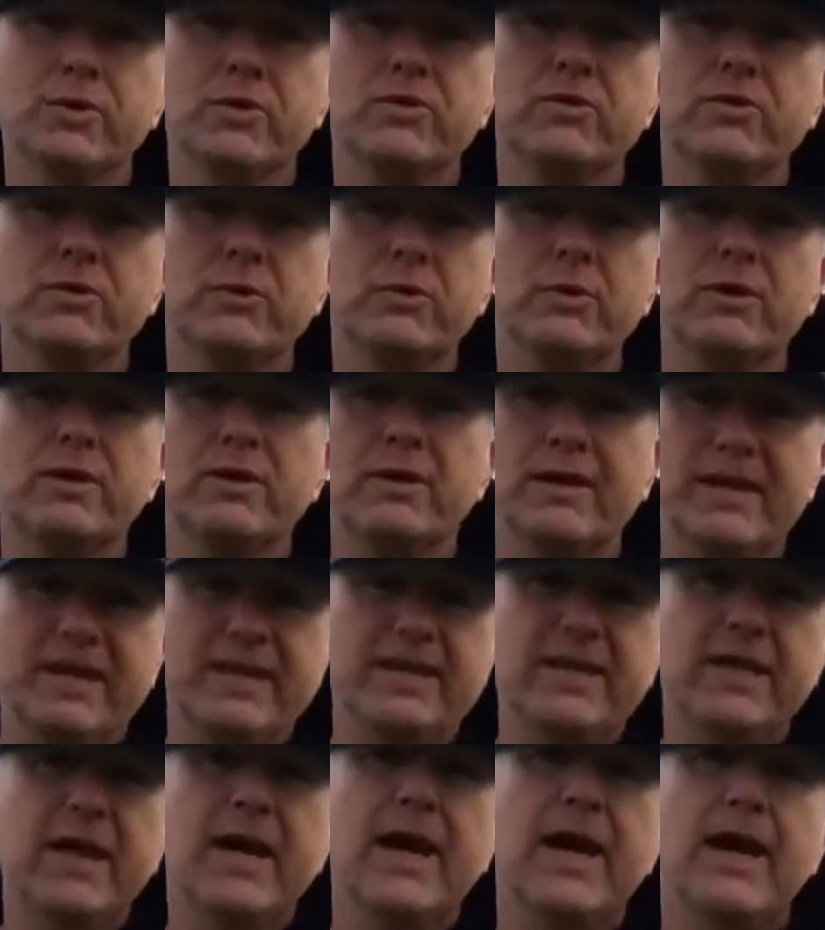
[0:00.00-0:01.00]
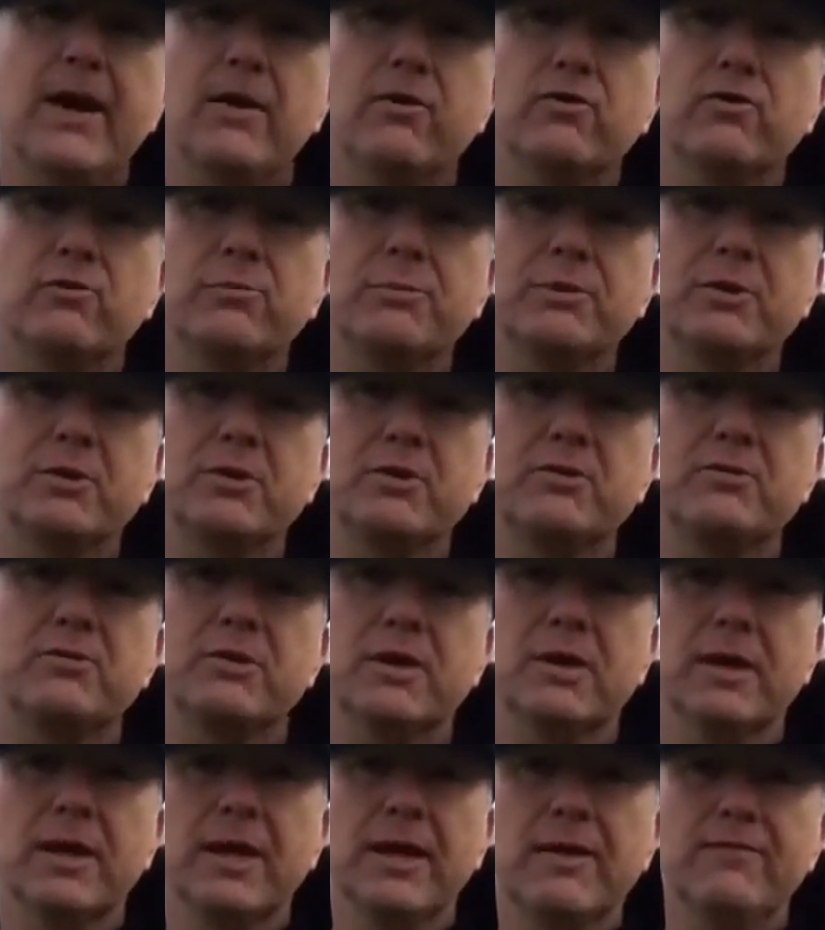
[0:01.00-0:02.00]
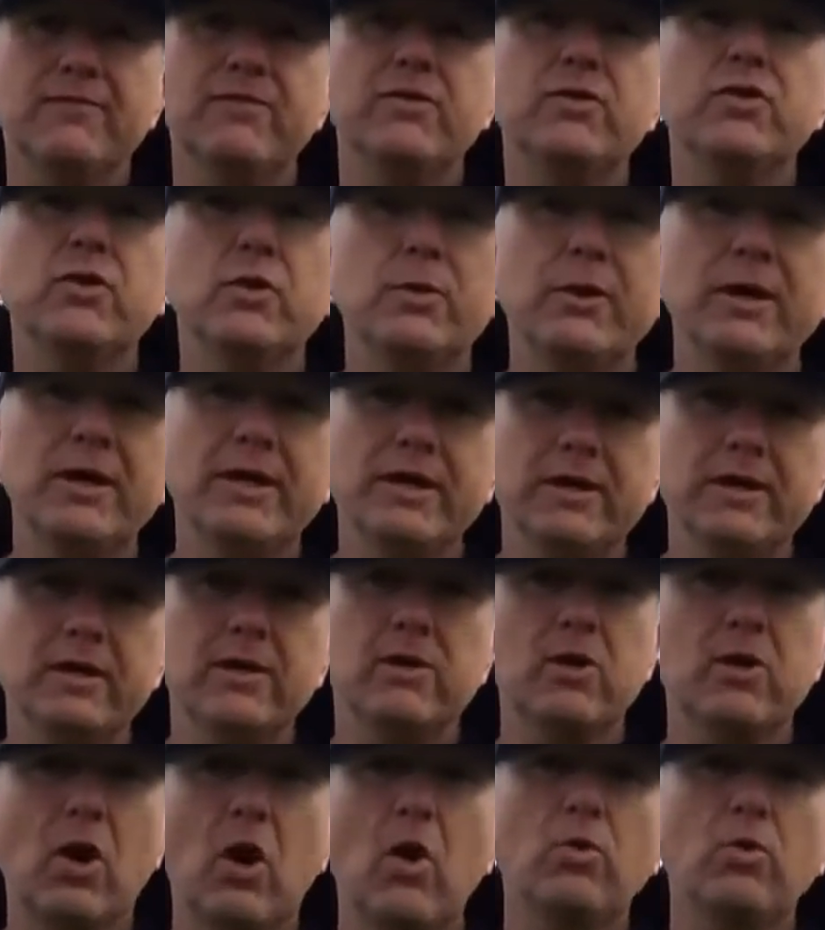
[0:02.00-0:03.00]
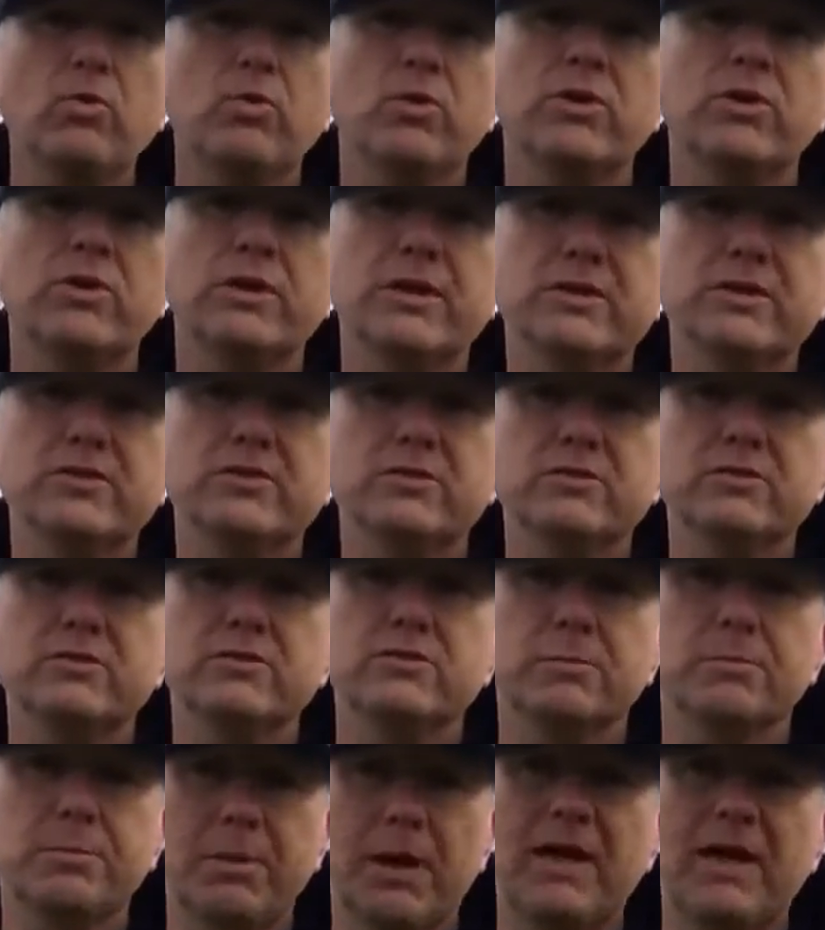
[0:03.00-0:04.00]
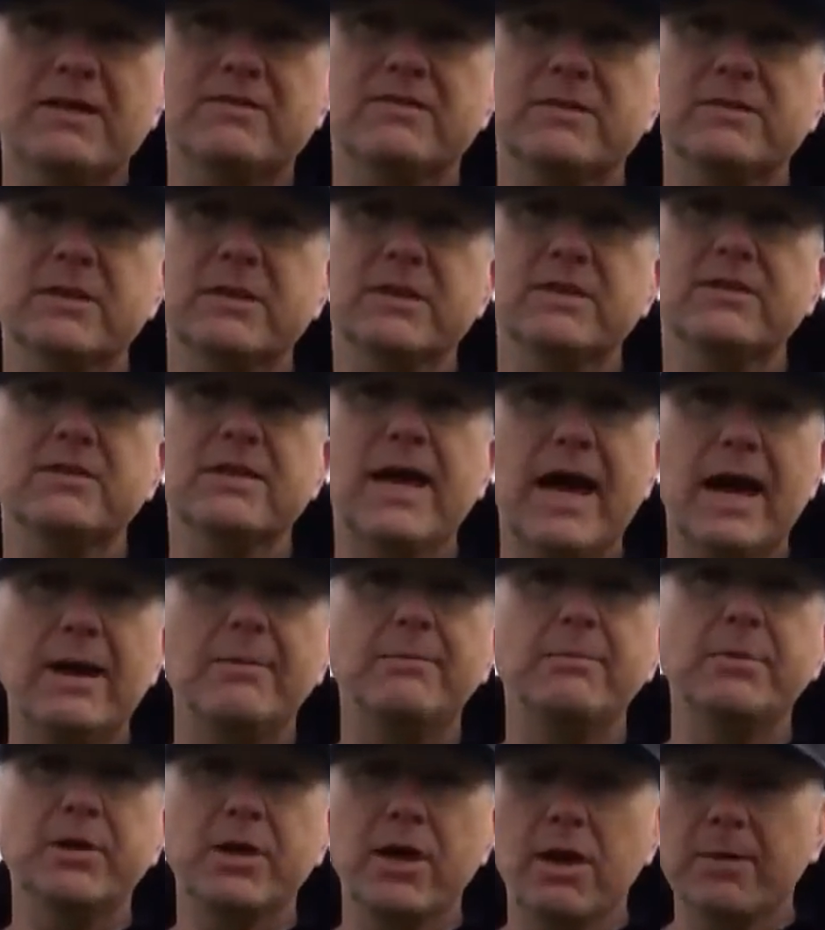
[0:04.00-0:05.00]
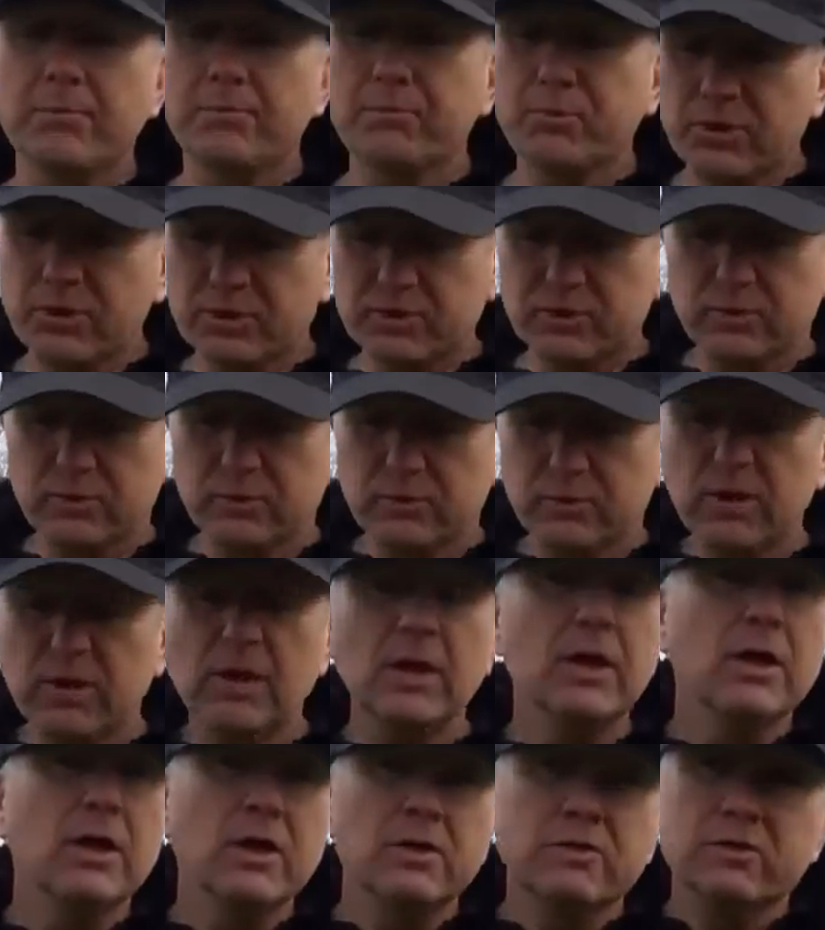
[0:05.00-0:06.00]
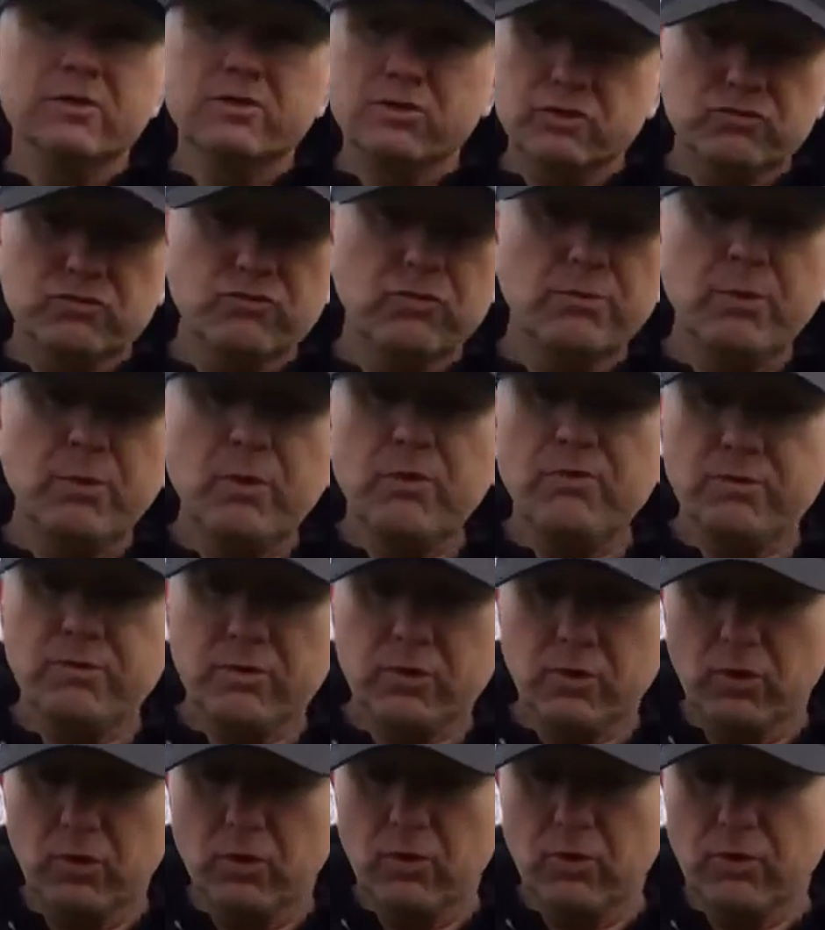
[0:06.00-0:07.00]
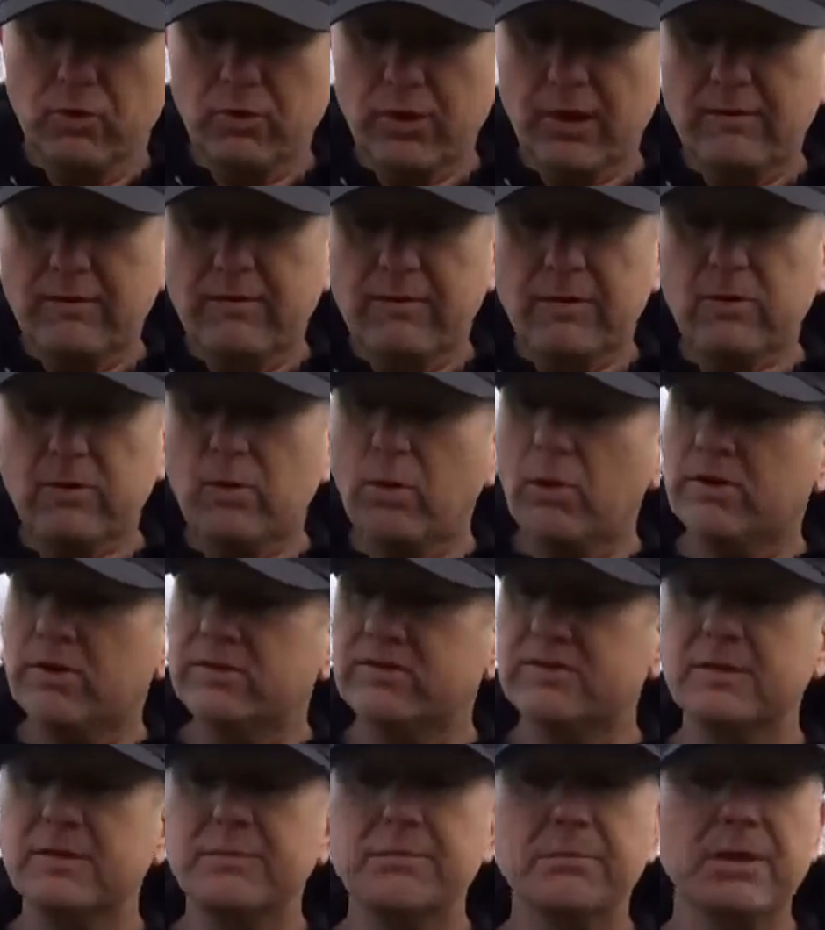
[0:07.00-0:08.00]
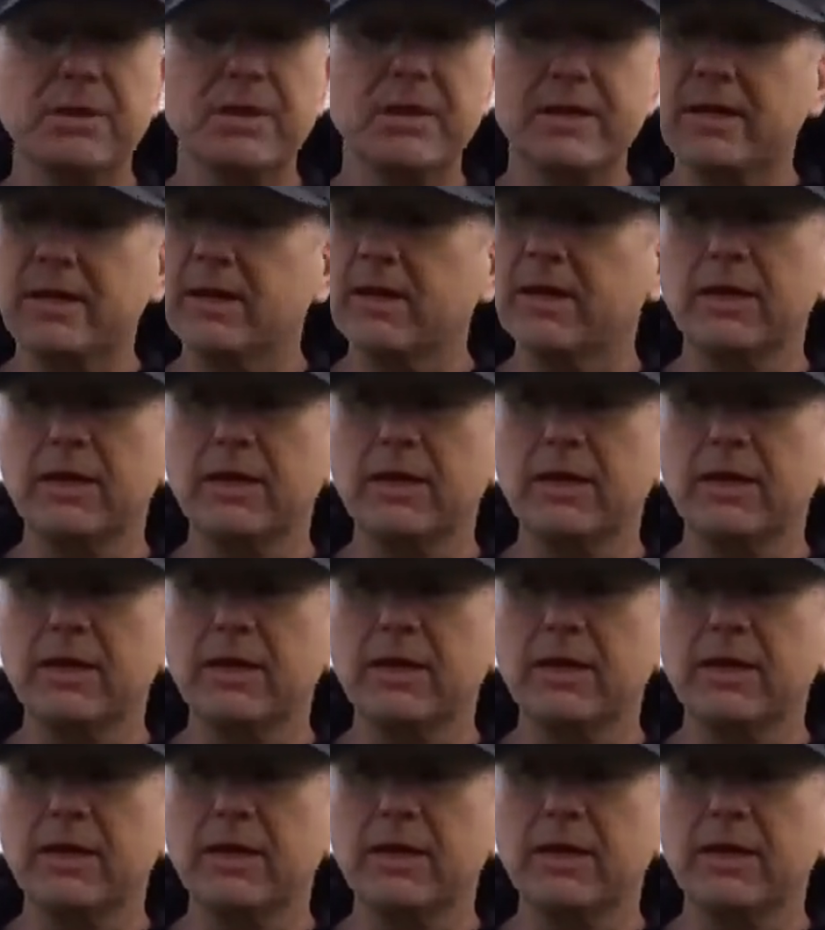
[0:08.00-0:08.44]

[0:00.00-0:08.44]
you do it in your house, because if you do it in cold conditions the plastic can become brittle. So just remove the coil cover quite simply